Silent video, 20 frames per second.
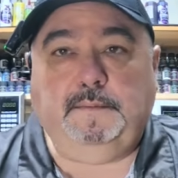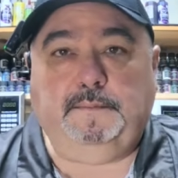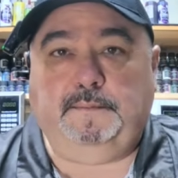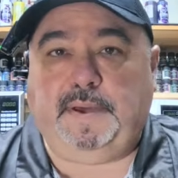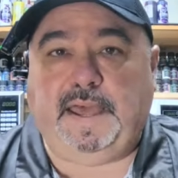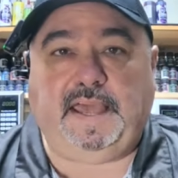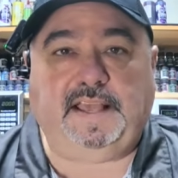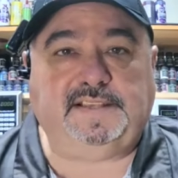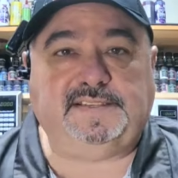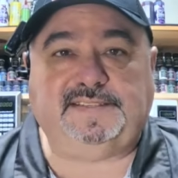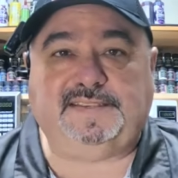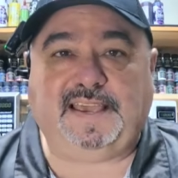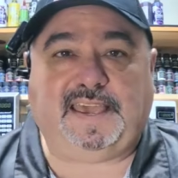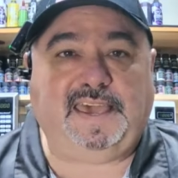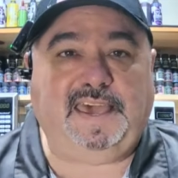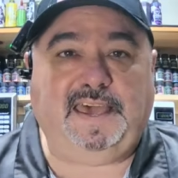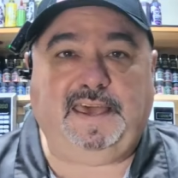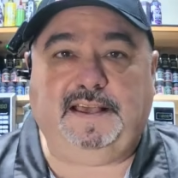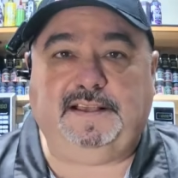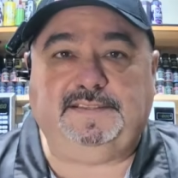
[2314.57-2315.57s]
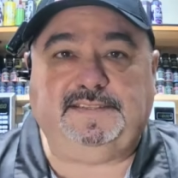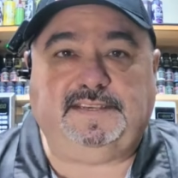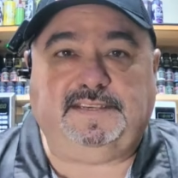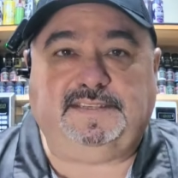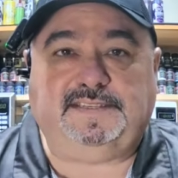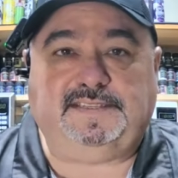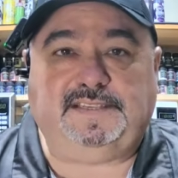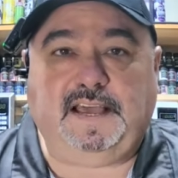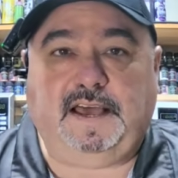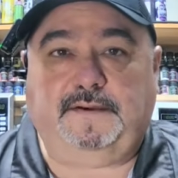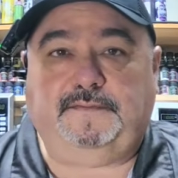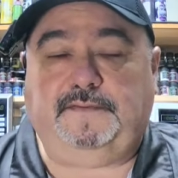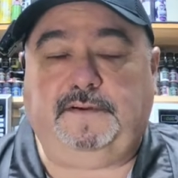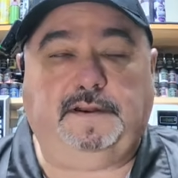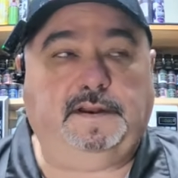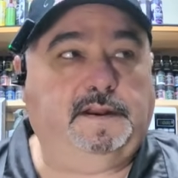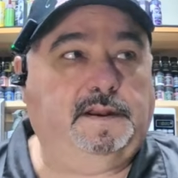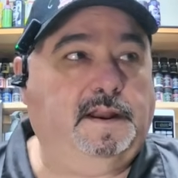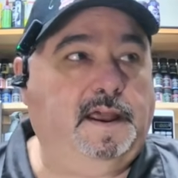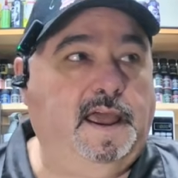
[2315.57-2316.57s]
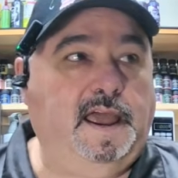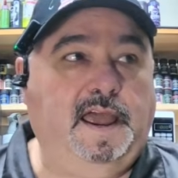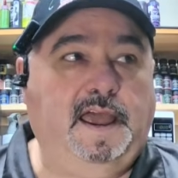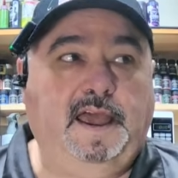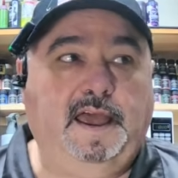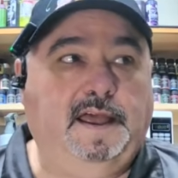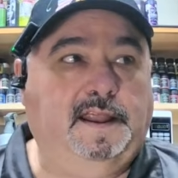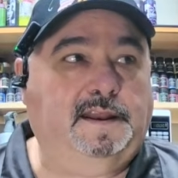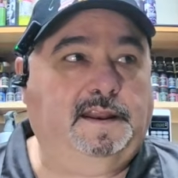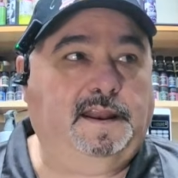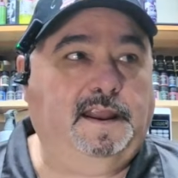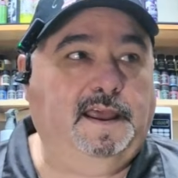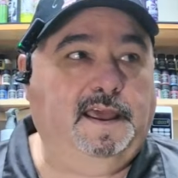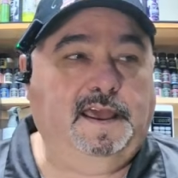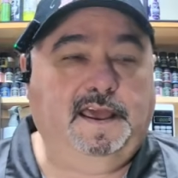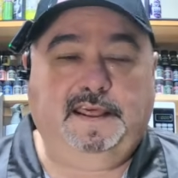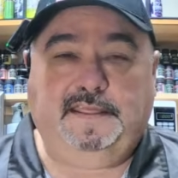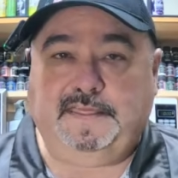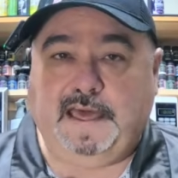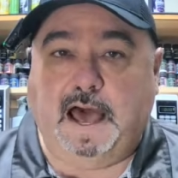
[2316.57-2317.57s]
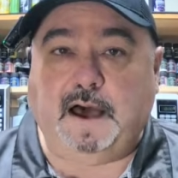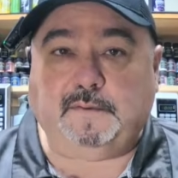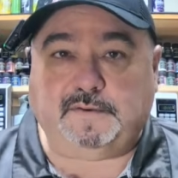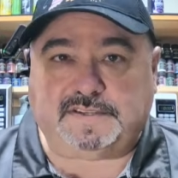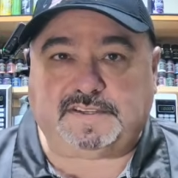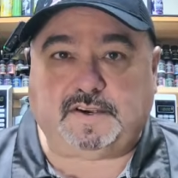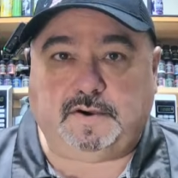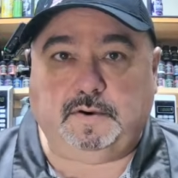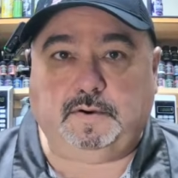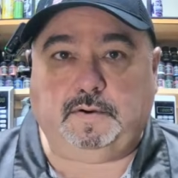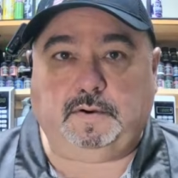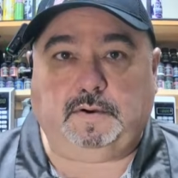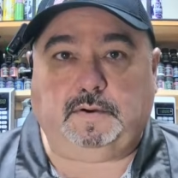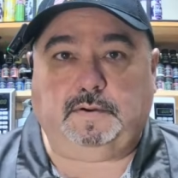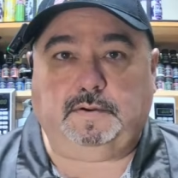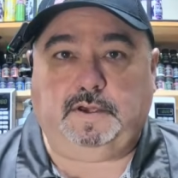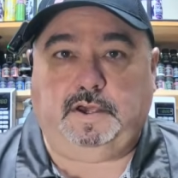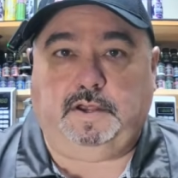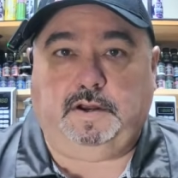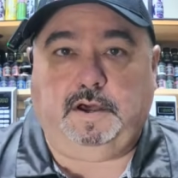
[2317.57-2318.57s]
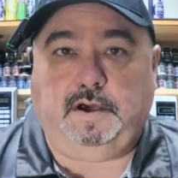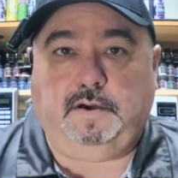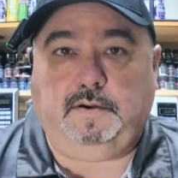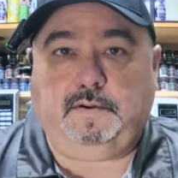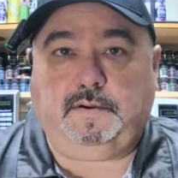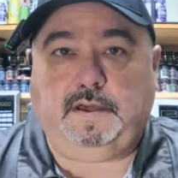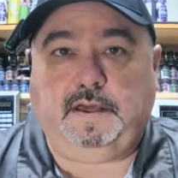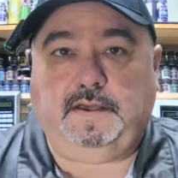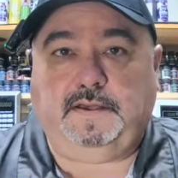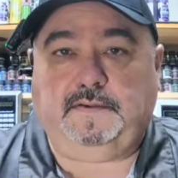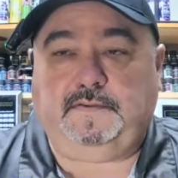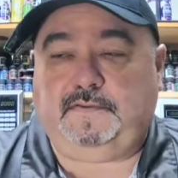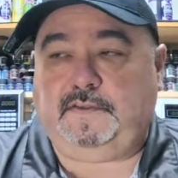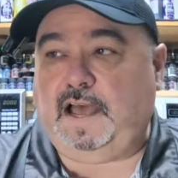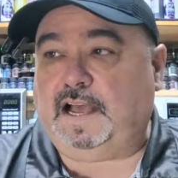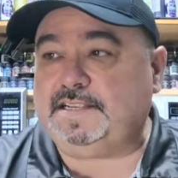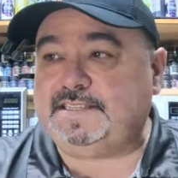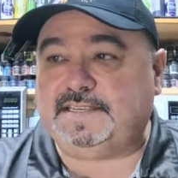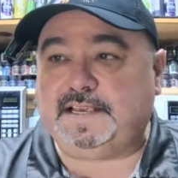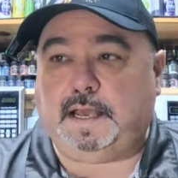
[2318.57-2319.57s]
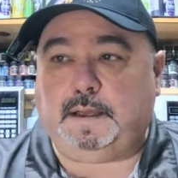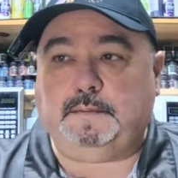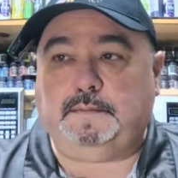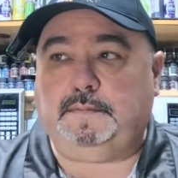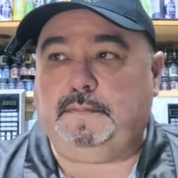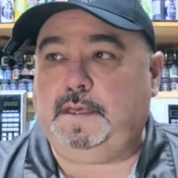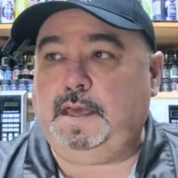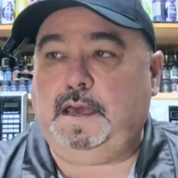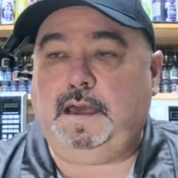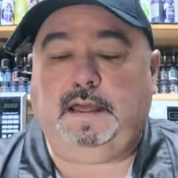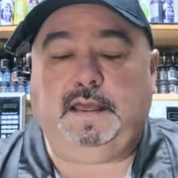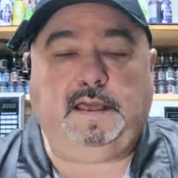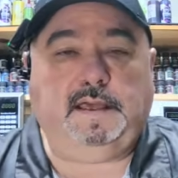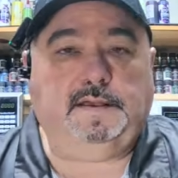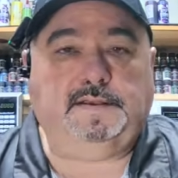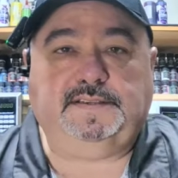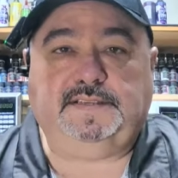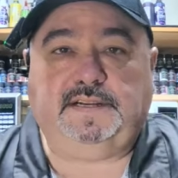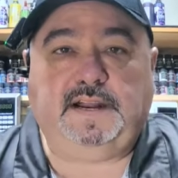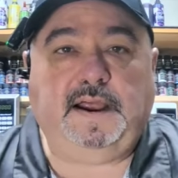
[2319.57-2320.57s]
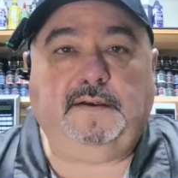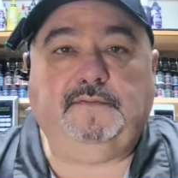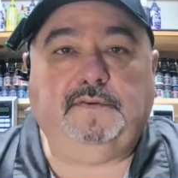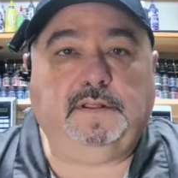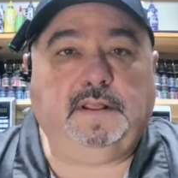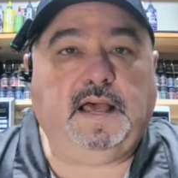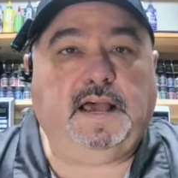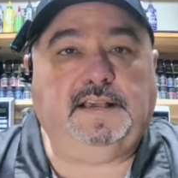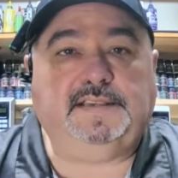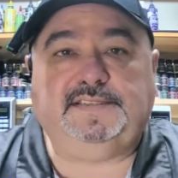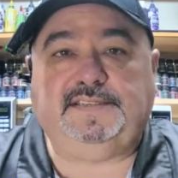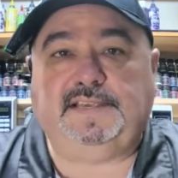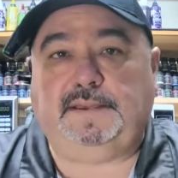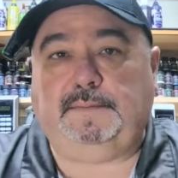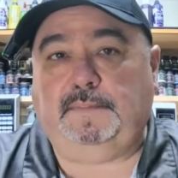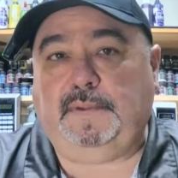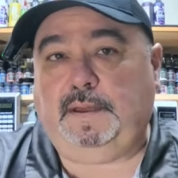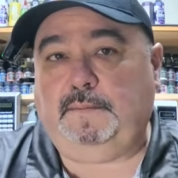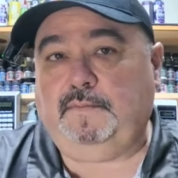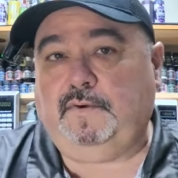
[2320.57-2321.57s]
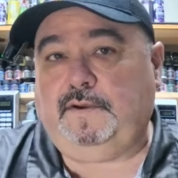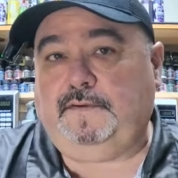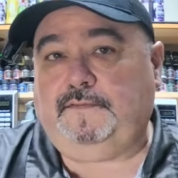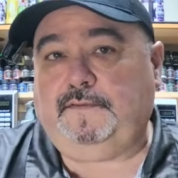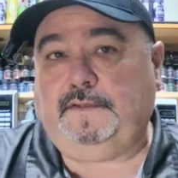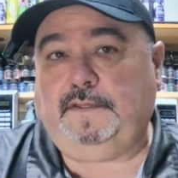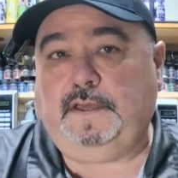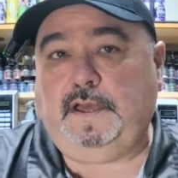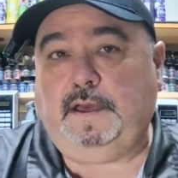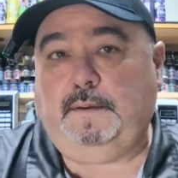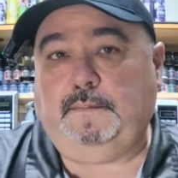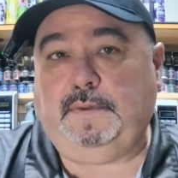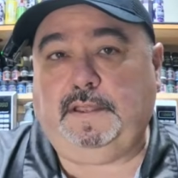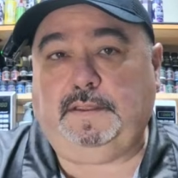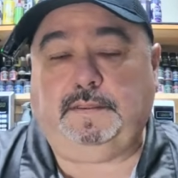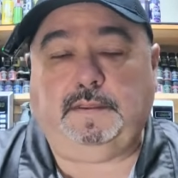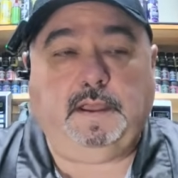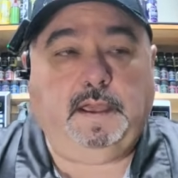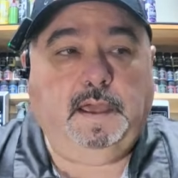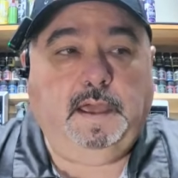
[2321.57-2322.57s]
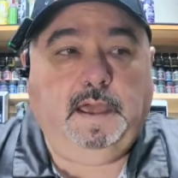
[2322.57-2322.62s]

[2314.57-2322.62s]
baits to kids and stuff, and that was cool, you know, because that's something that is an everlasting memory for them,